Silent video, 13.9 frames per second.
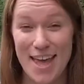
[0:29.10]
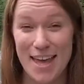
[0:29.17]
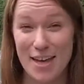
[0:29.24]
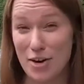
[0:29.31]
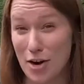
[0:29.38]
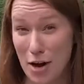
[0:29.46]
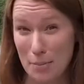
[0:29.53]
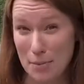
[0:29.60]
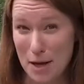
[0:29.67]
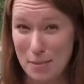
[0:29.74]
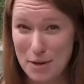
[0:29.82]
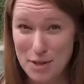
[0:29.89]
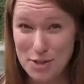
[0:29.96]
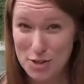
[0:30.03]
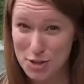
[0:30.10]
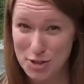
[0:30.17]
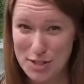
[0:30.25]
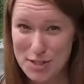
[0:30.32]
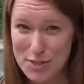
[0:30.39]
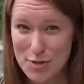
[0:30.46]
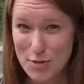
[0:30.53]
In our upcoming
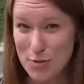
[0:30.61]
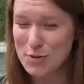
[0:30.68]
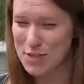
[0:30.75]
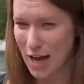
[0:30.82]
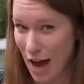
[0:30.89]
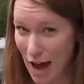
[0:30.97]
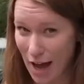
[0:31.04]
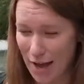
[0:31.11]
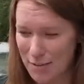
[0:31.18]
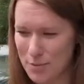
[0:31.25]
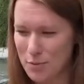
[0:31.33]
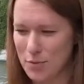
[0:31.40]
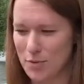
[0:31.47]
journeys through time,